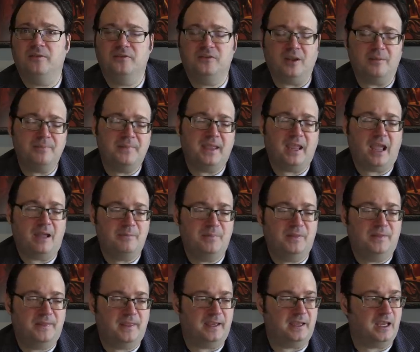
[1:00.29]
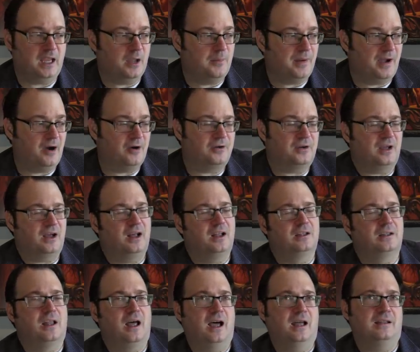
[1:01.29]
something I've been thinking about a
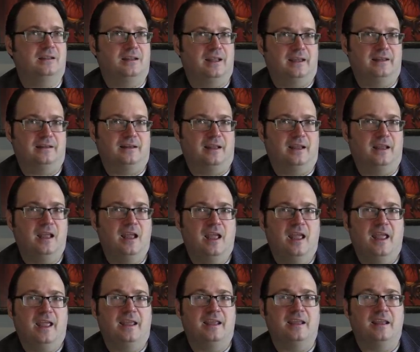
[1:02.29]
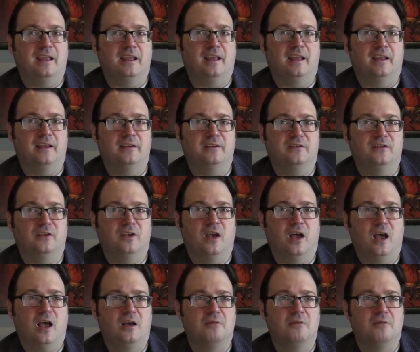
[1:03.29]
lot lately is